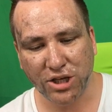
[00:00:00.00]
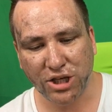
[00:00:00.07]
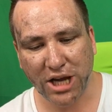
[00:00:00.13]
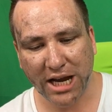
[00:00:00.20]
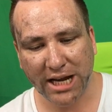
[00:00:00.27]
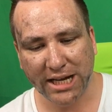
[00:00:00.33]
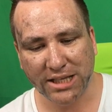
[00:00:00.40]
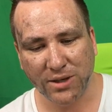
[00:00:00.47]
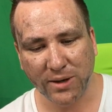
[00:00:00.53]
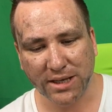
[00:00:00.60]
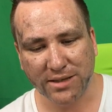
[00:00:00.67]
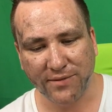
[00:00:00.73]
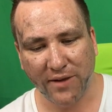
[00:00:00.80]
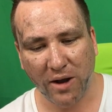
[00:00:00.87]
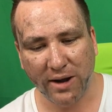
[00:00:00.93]
gently to
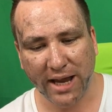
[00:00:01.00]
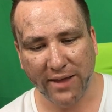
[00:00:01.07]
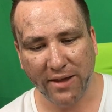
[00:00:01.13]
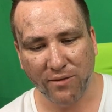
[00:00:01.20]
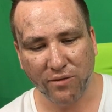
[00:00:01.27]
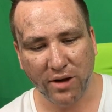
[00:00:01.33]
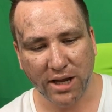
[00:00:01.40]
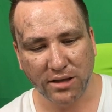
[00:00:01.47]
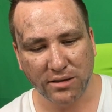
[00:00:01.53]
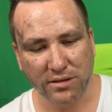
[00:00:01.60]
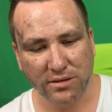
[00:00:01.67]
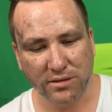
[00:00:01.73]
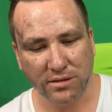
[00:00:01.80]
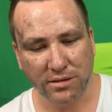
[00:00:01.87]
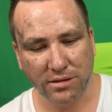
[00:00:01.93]
exfoliate, then
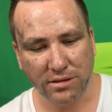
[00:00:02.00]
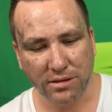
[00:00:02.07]
rinse.